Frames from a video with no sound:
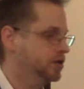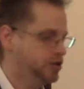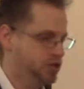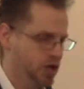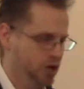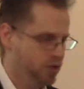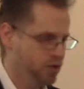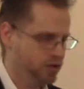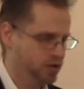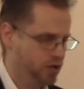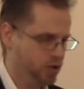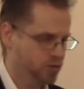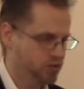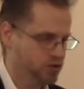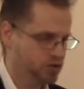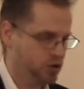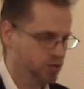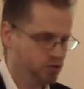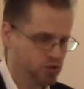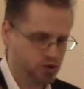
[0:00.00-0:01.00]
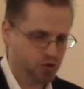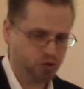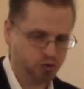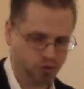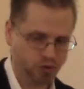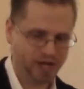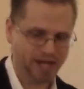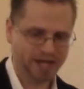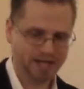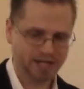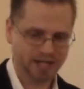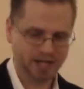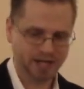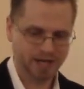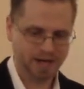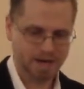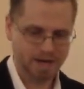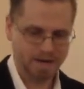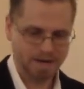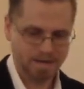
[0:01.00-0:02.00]
Don't, don't, don't treat
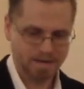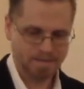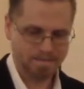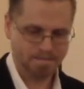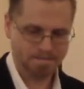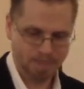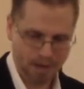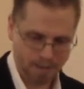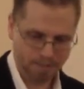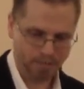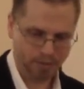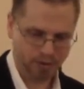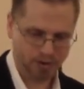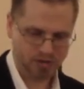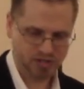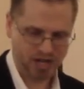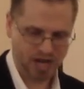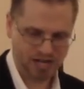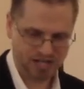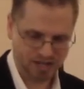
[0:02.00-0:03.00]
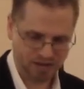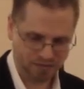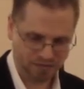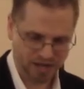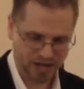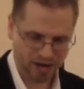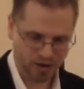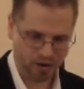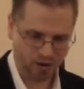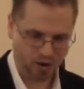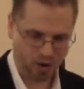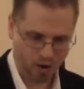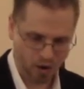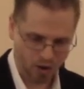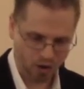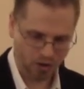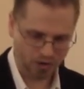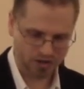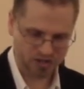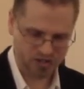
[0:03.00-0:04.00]
members as if they are
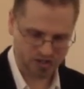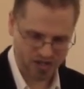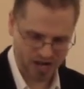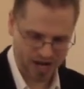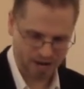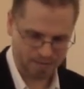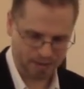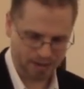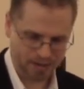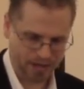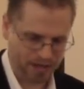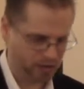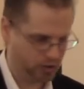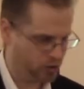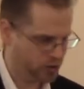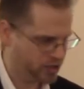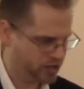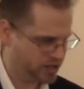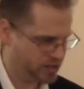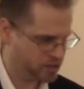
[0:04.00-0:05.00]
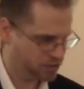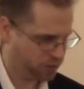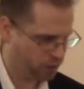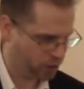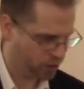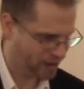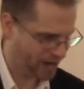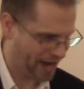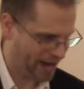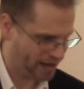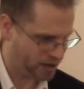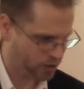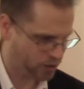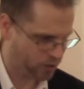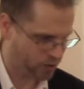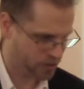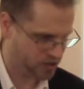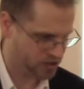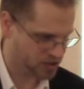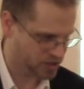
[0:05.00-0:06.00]
all the same. And, and look at these four
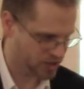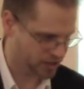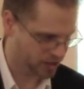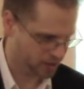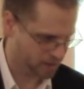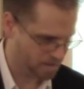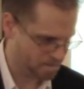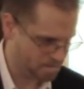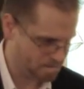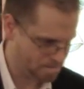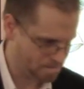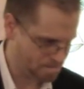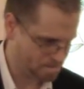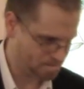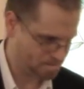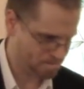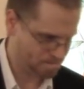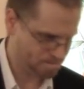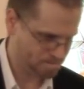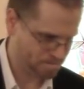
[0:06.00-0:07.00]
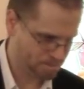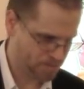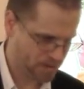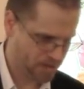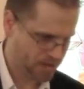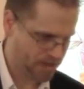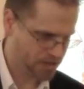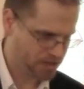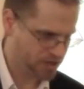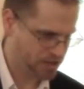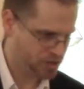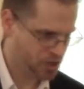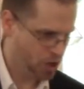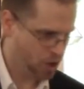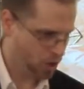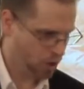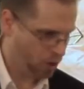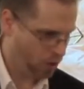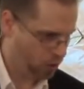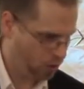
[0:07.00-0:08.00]
categories here. He says,
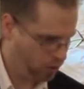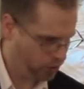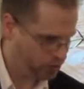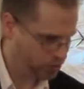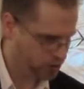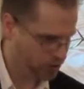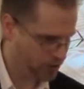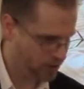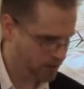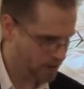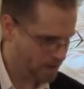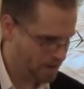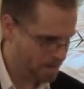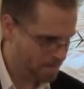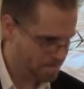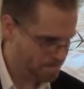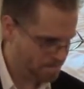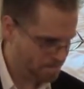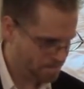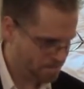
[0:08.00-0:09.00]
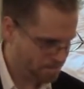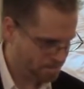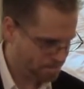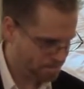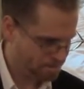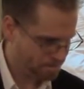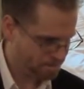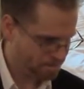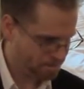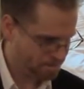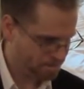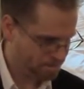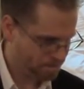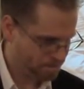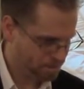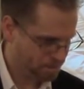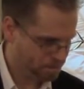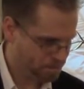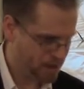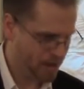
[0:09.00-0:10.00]
older
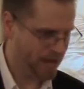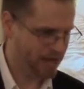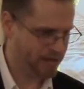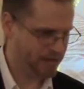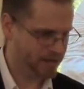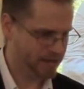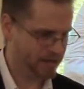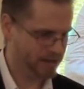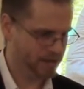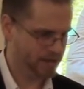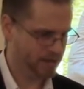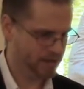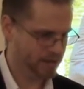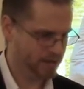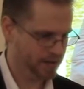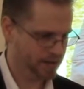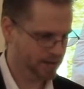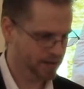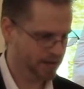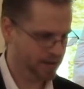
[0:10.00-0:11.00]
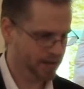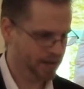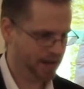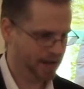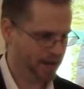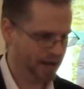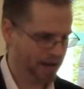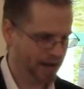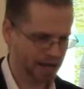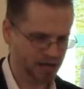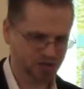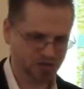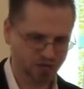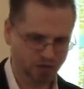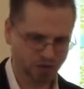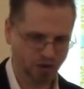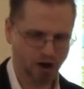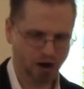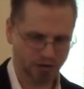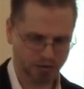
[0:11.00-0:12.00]
men
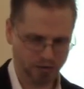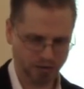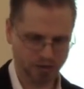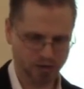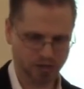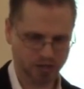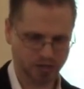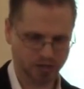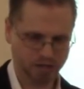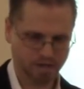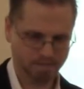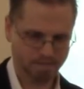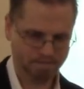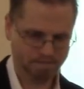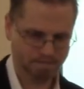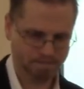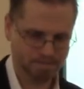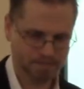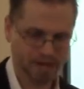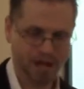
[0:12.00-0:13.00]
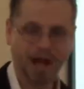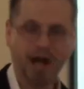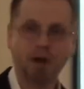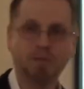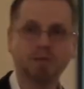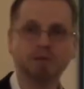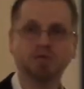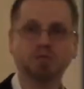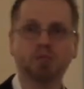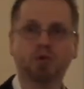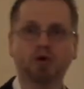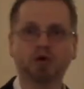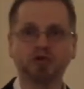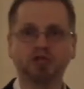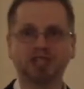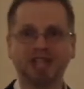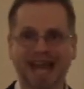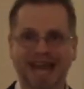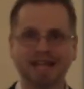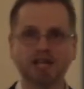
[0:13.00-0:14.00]
as fathers. Now, how much more
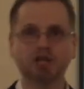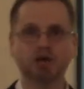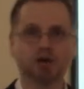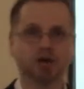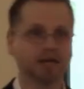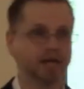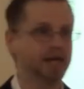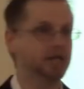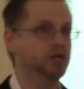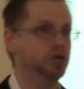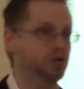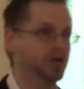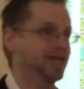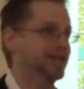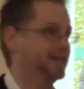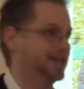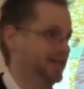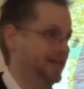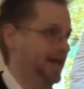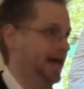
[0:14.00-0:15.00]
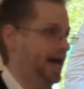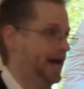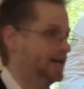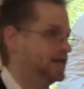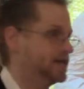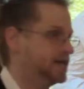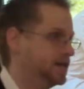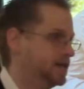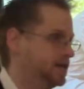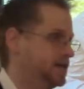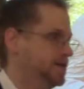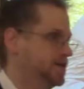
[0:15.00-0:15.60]
tender can you get than that?